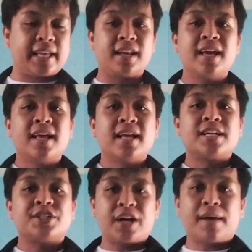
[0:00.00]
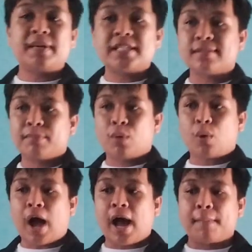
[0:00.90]
then siya
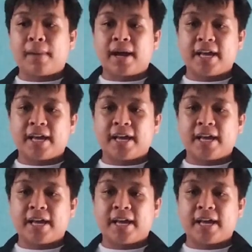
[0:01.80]
mismo ang